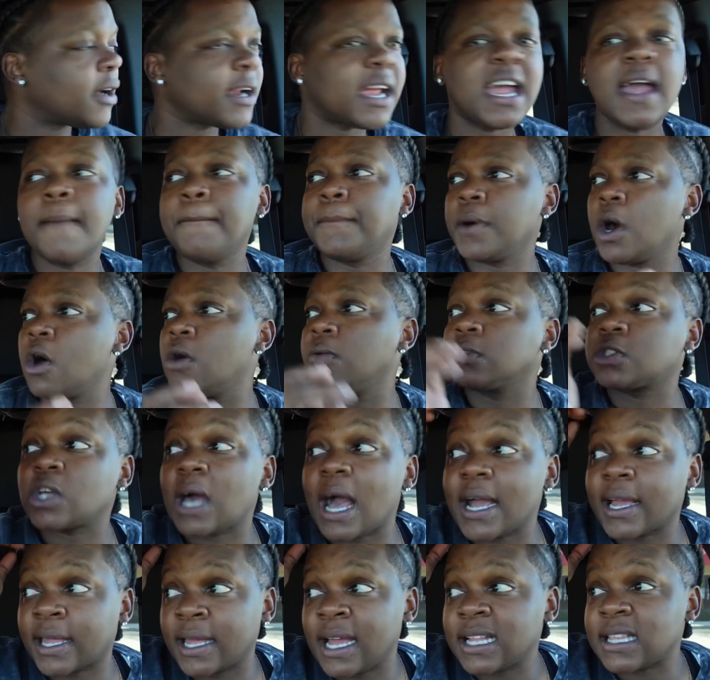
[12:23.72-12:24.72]
then boom, so
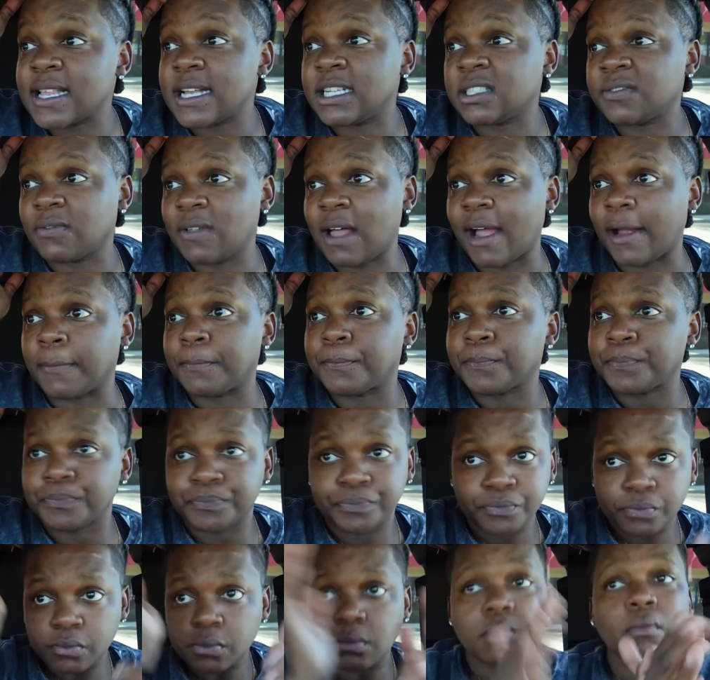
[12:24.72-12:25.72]
I get this flight.
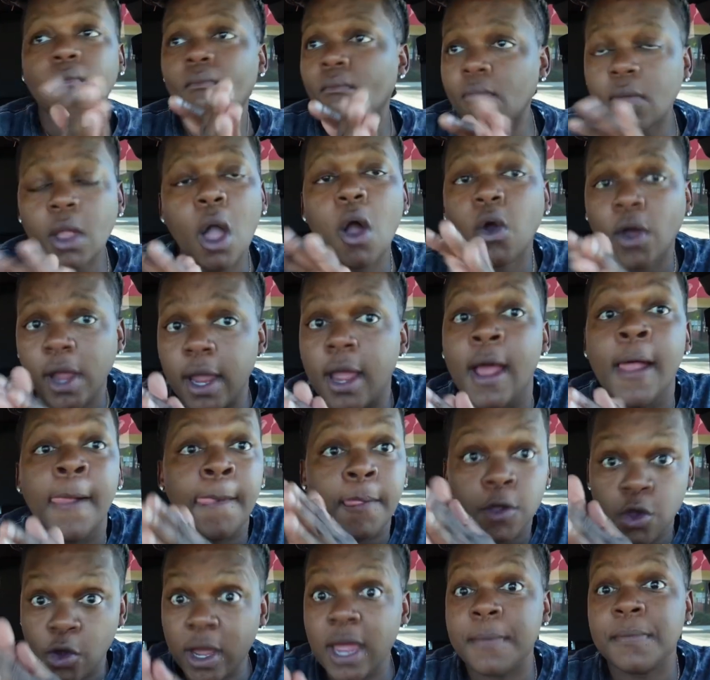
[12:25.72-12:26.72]
Okay,
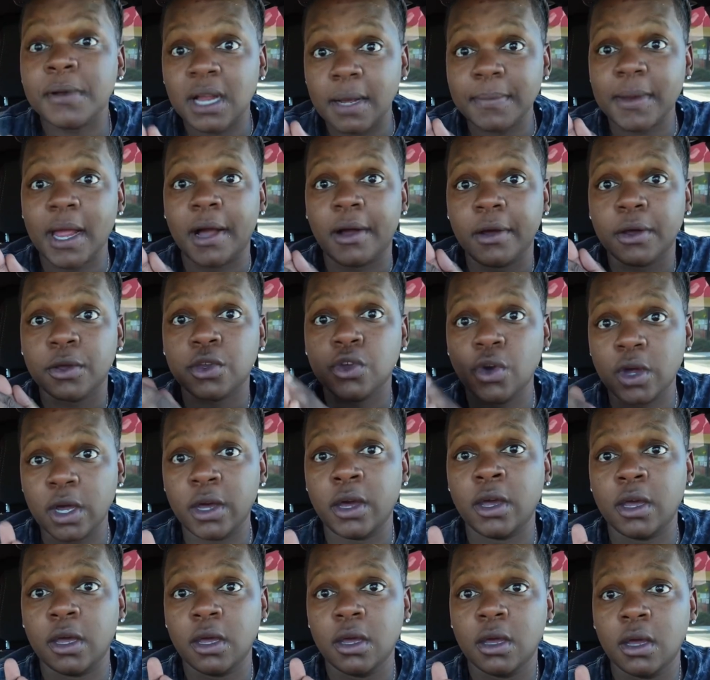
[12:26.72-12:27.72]
you keep it up now? You
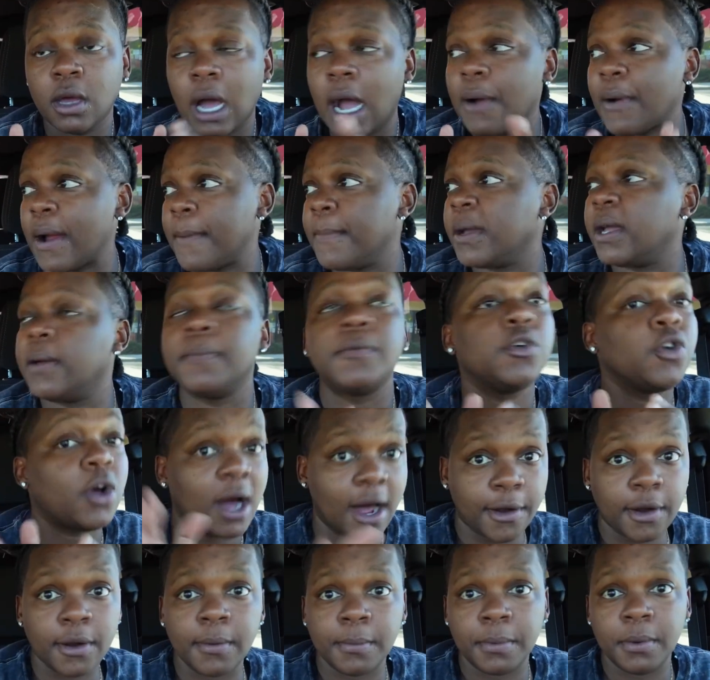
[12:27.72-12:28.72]
good? Alright, babe. You
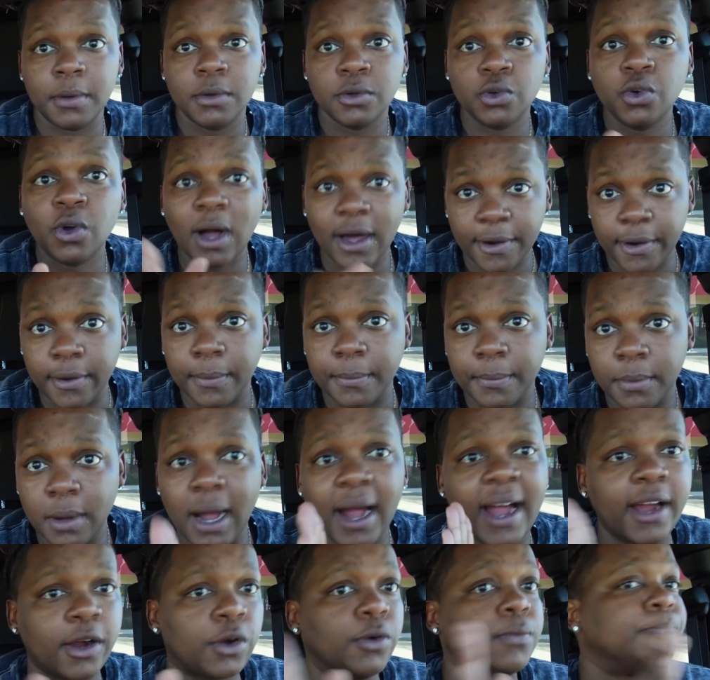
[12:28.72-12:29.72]
caught up? You caught up.
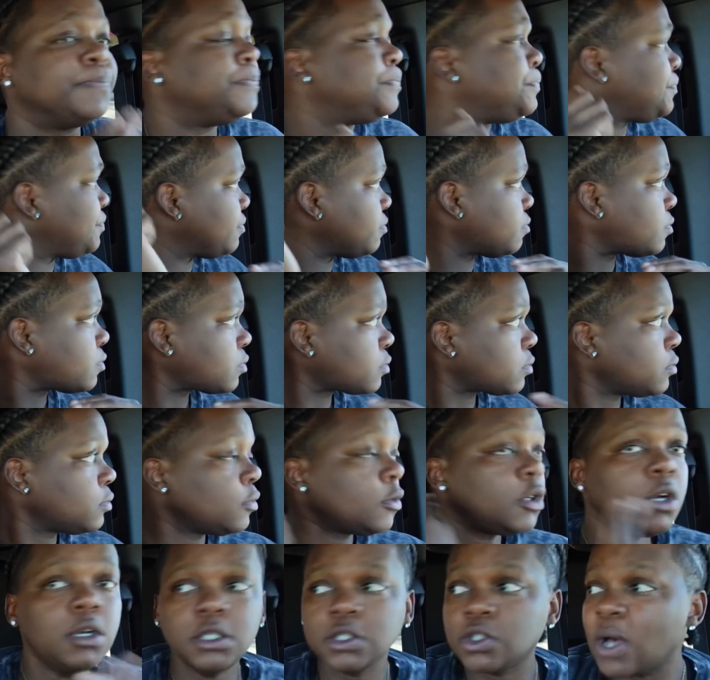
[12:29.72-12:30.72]
Alright, cool.
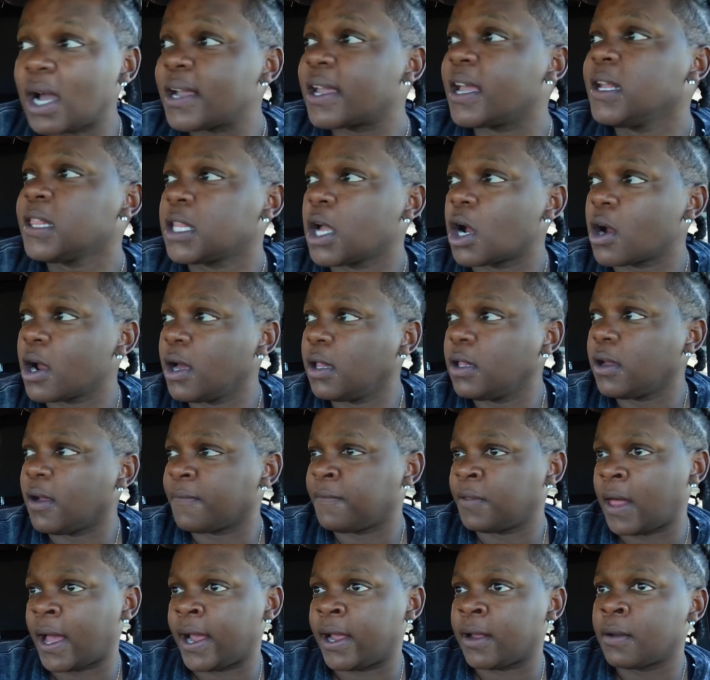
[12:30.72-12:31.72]
So I get the earlier
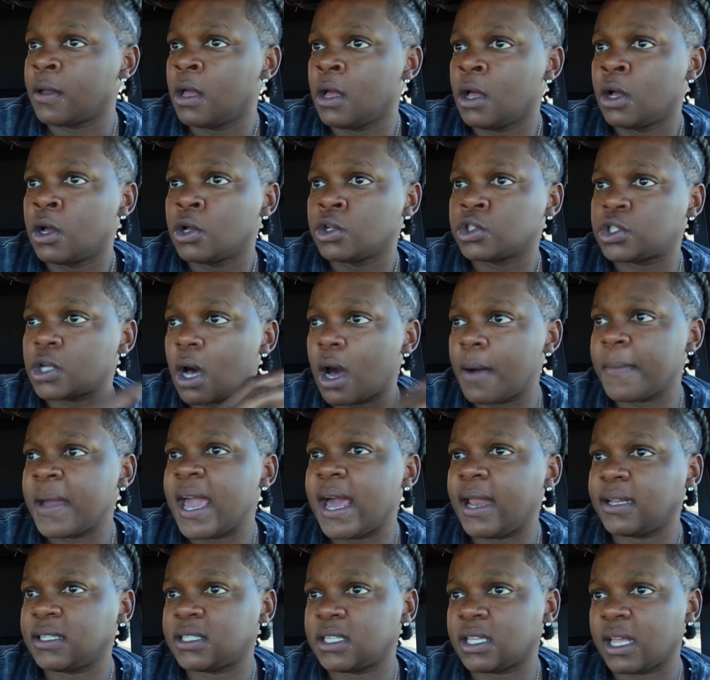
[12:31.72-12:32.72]
flight. So I'm
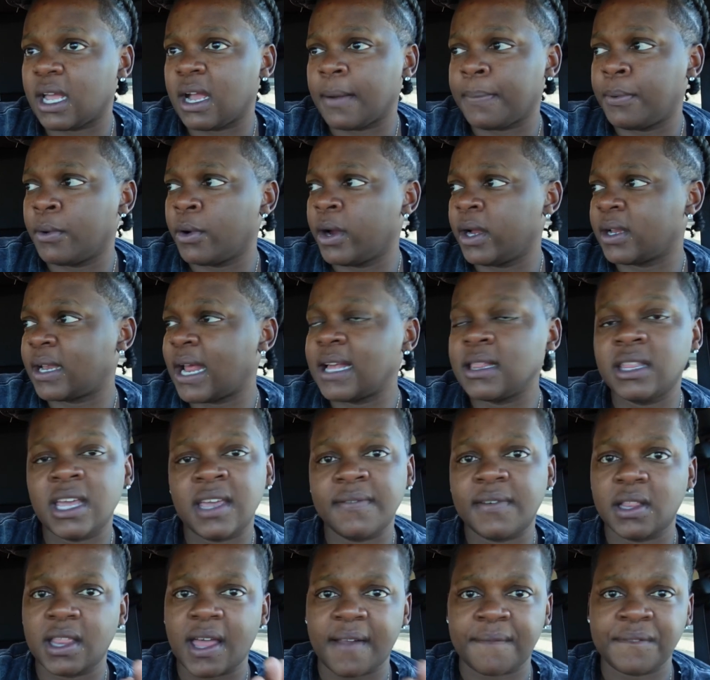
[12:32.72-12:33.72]
headed to the airport. They
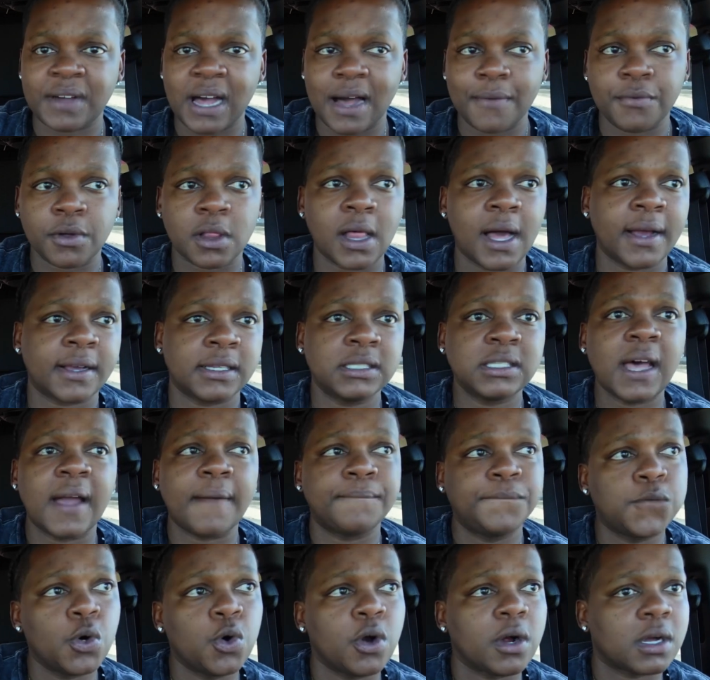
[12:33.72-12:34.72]
leave at like 5 o'clock. It's
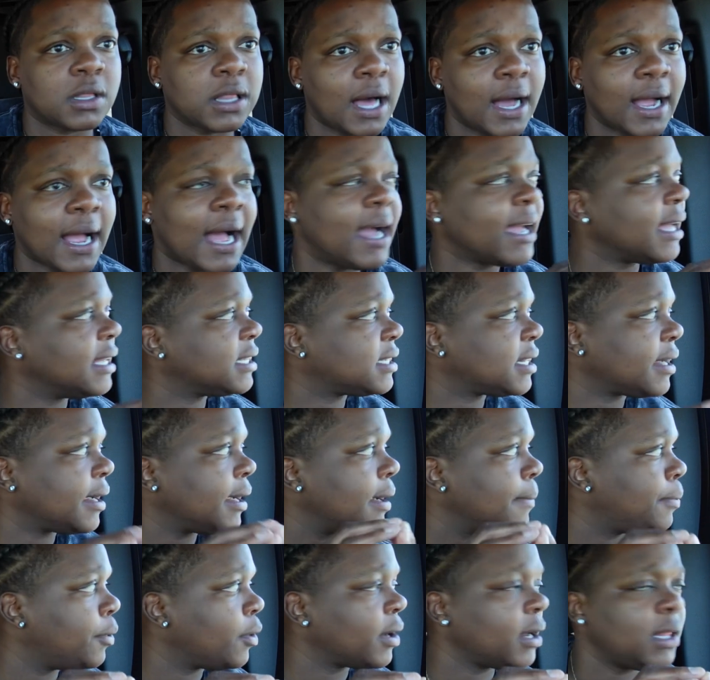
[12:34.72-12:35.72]
like 4 o'clock. I get to the
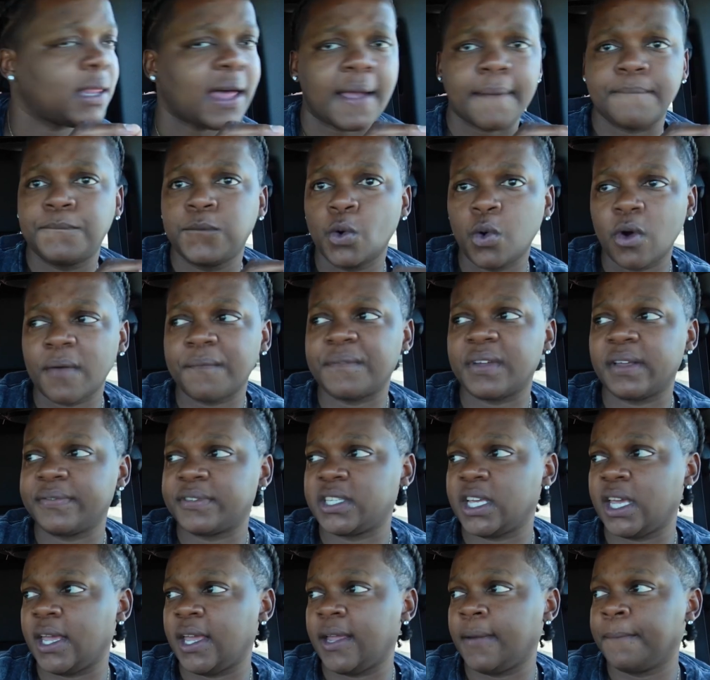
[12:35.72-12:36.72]
airport at like
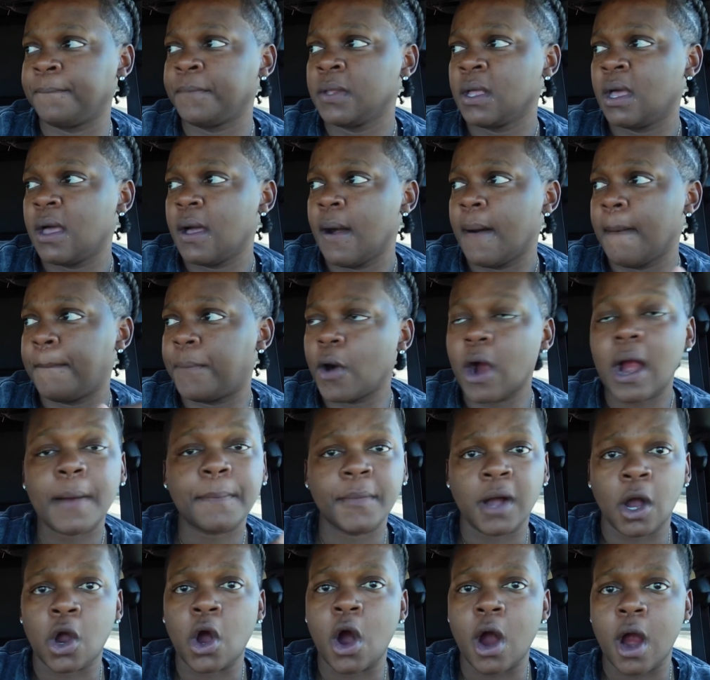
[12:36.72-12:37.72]
4:15. Park
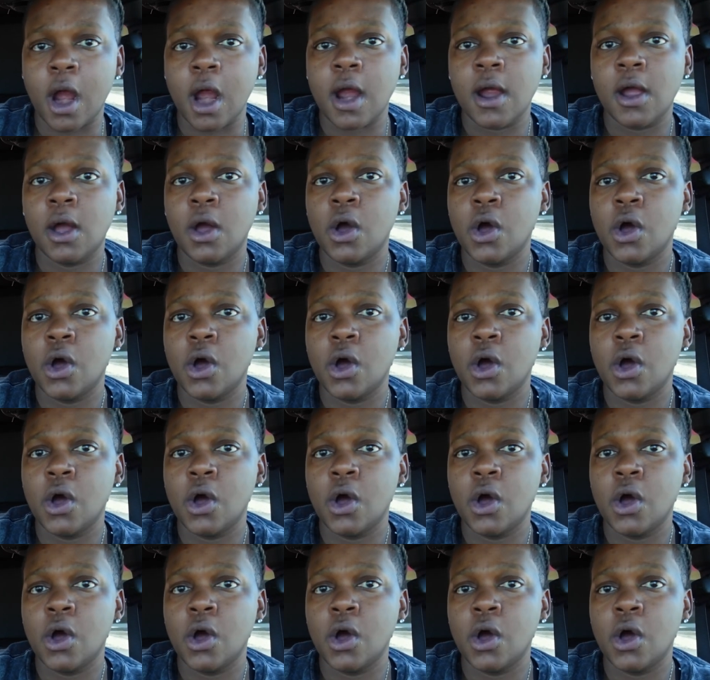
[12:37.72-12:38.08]
my car.